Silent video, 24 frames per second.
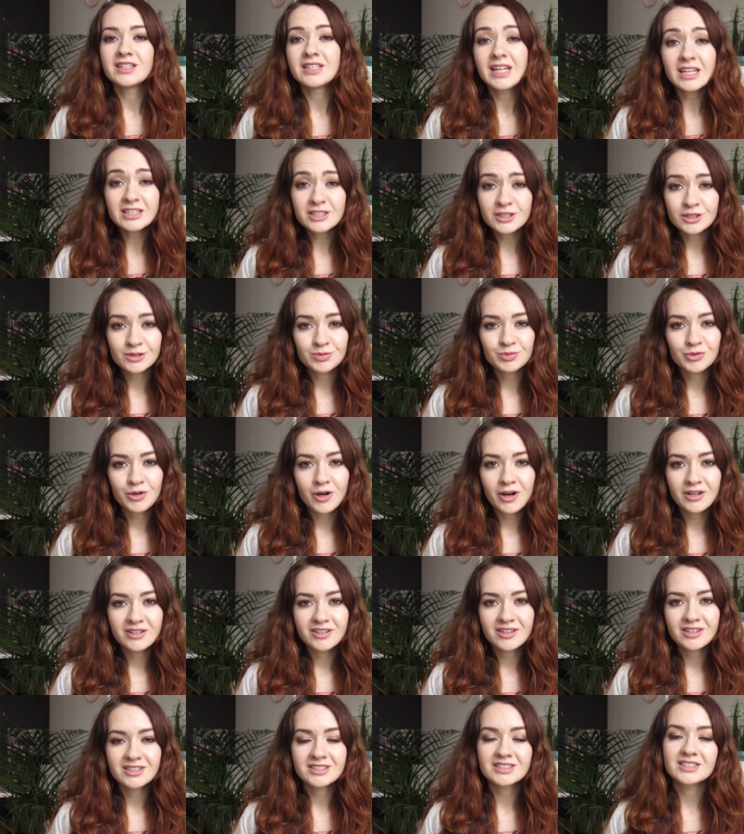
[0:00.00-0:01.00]
Next
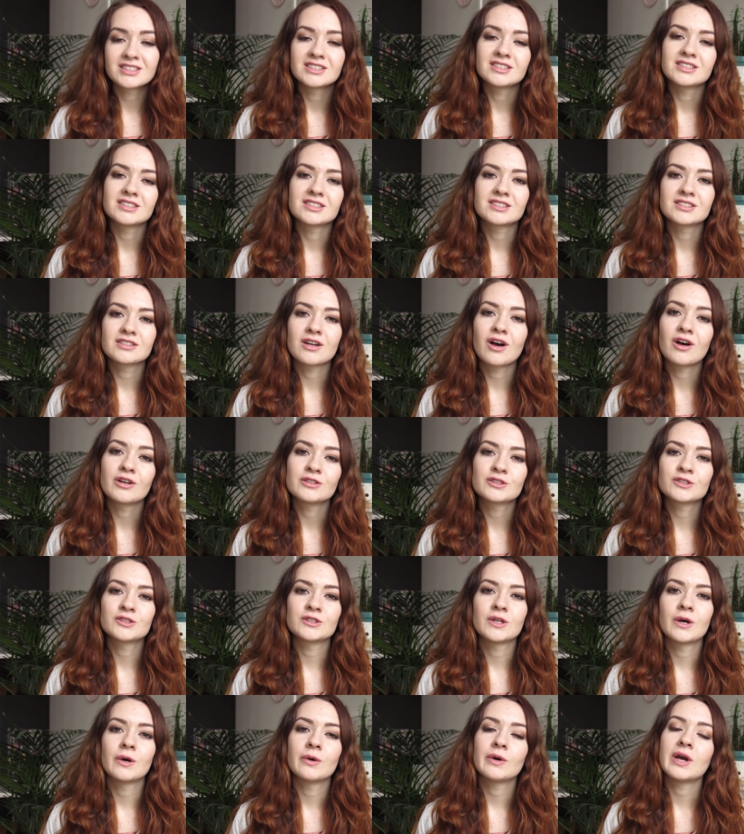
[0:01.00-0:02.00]
product is
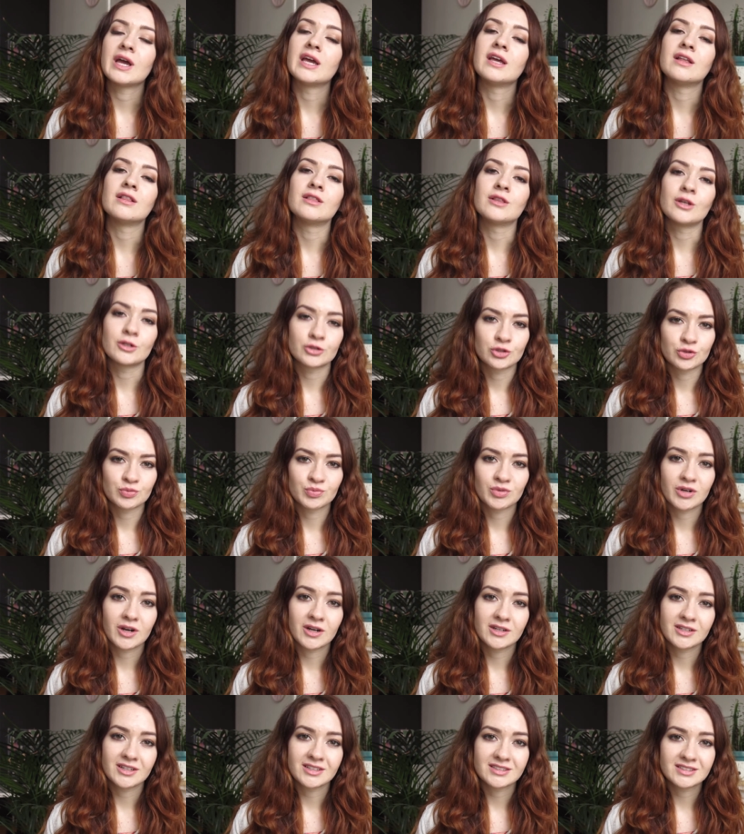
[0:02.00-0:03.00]
also a Lush
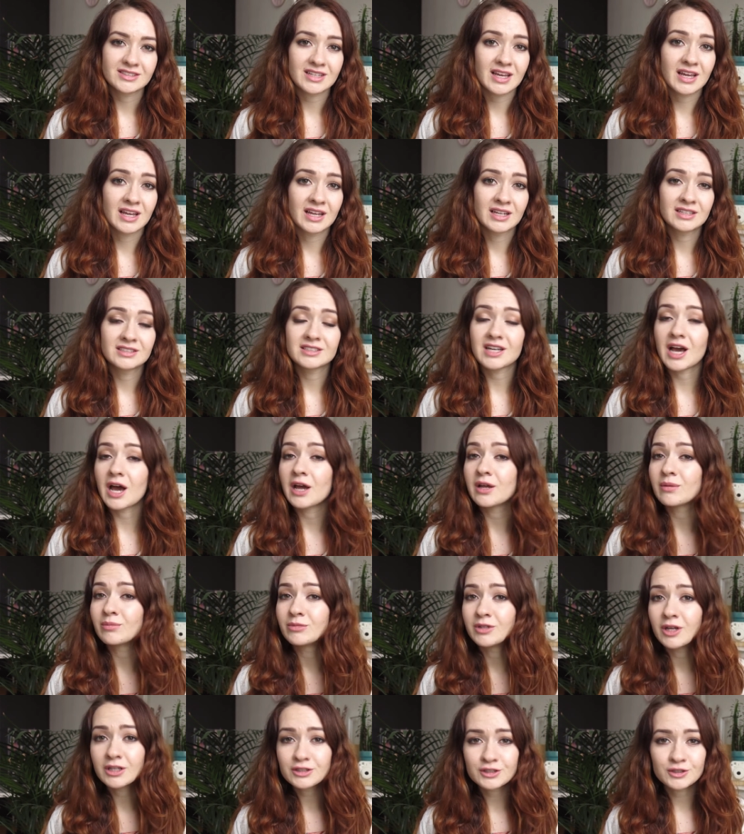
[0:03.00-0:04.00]
product, and I
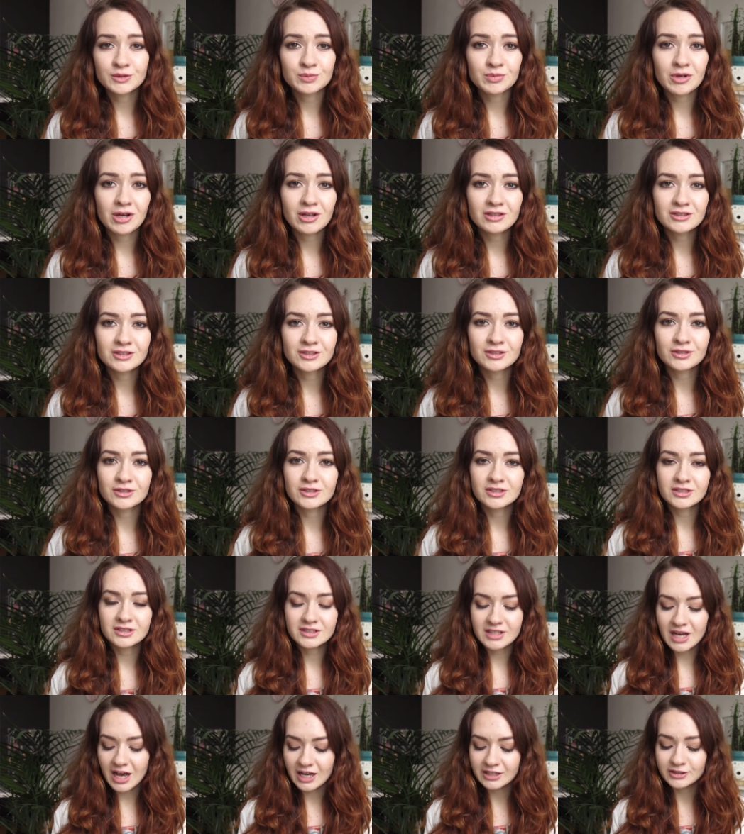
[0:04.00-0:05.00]
am not
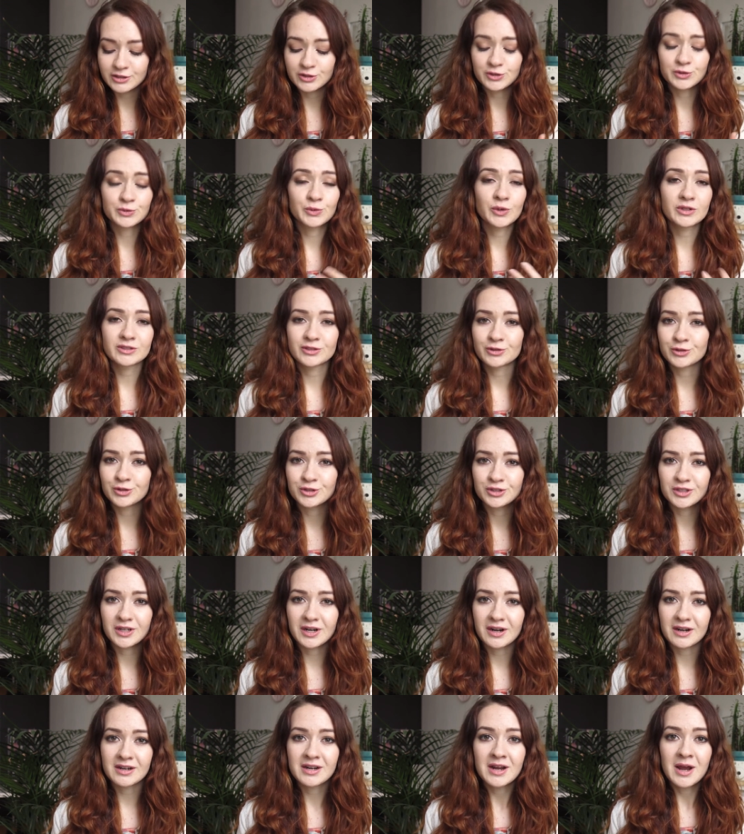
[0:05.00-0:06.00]
sponsored, I just want to
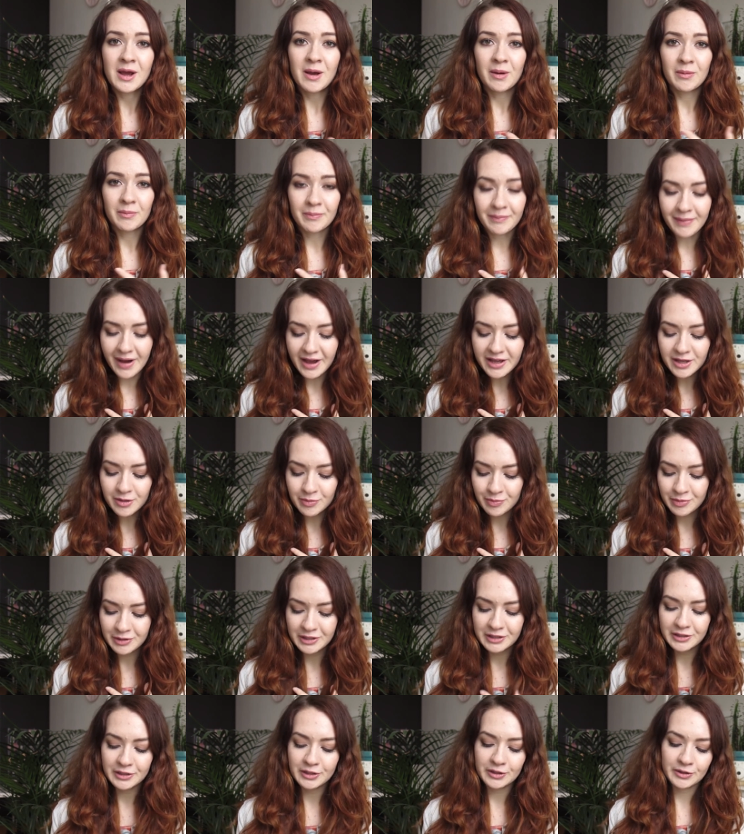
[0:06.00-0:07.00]
share my
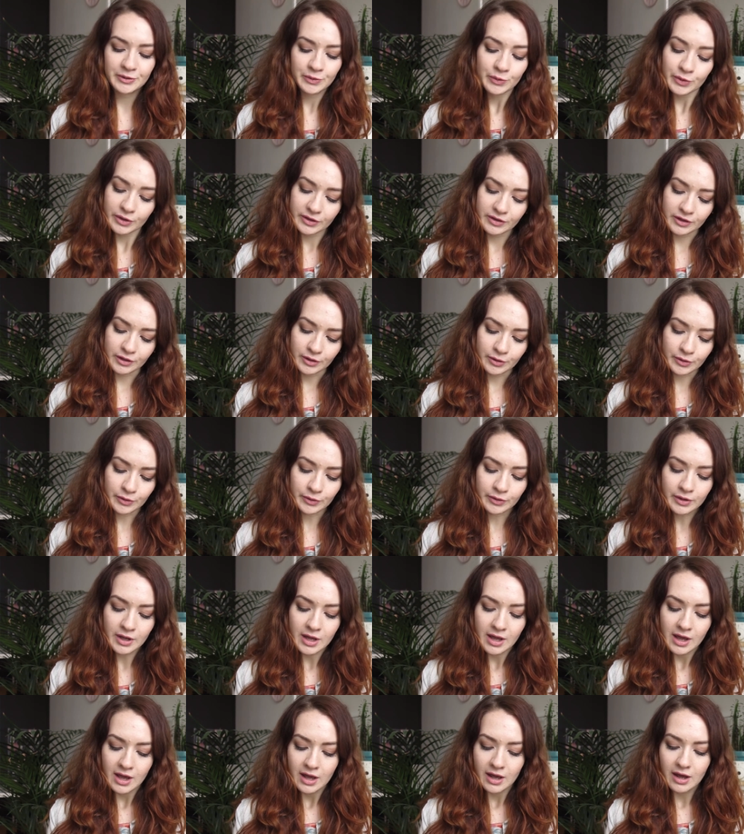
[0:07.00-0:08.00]
opinion with you.
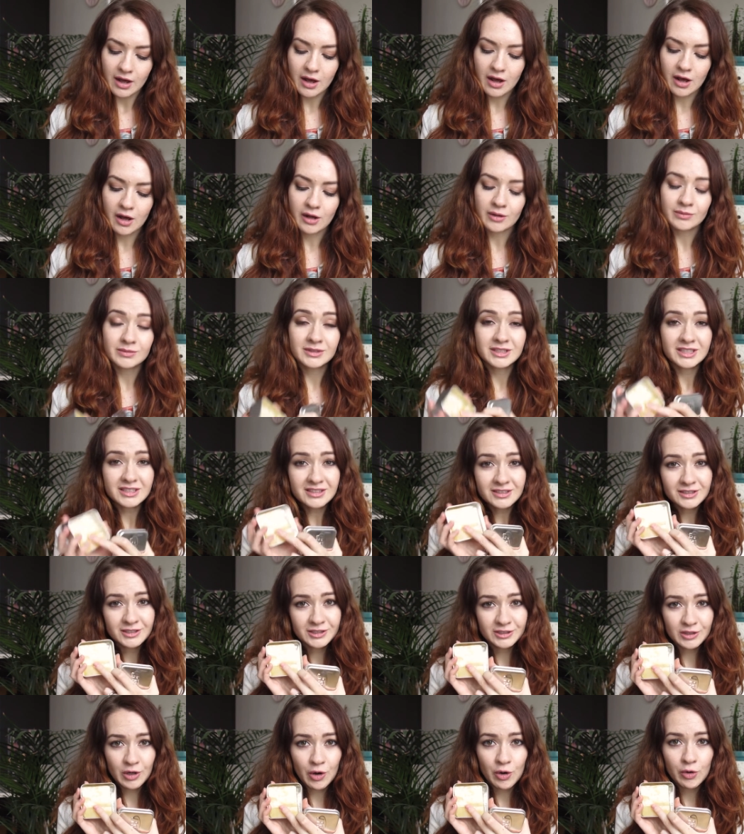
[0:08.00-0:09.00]
This
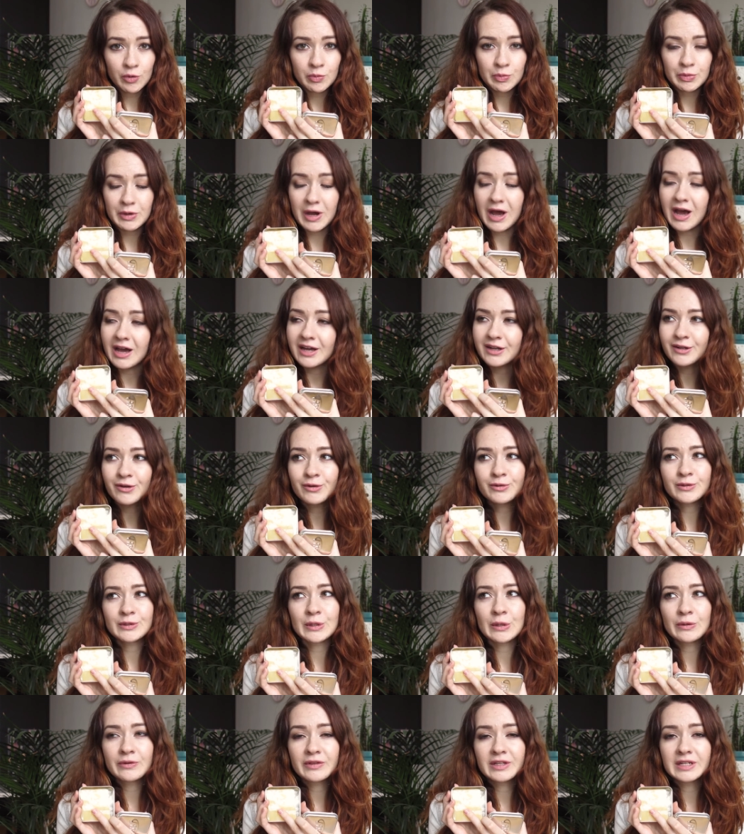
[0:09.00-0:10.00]
soap, I don't
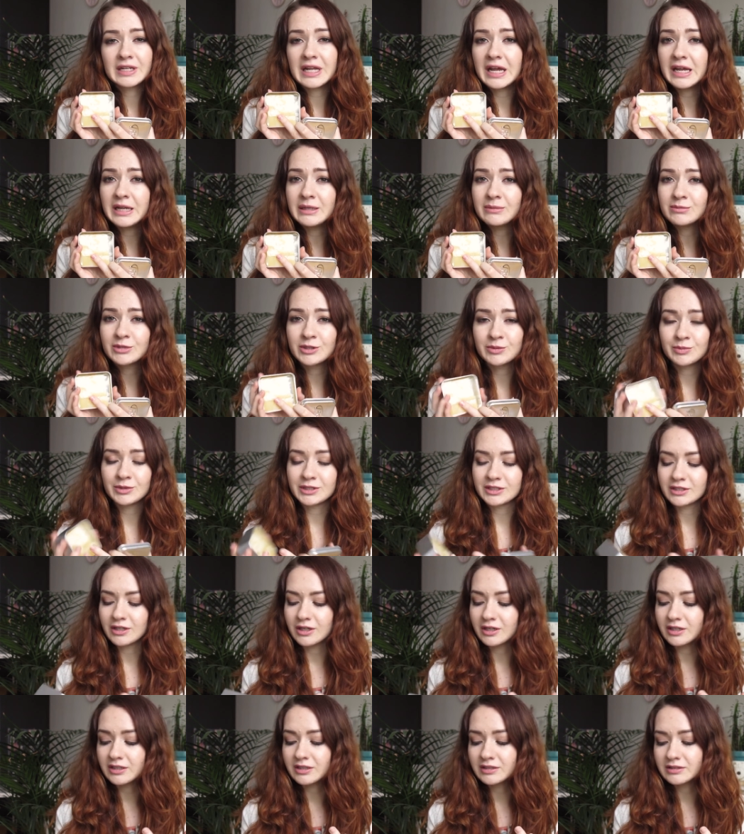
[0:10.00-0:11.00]
know the names
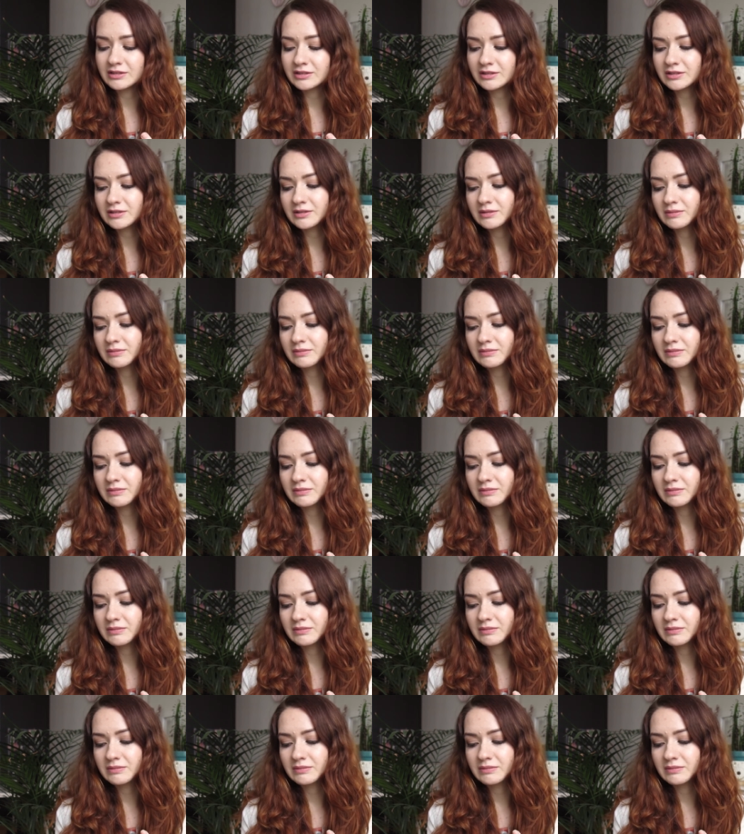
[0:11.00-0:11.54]
because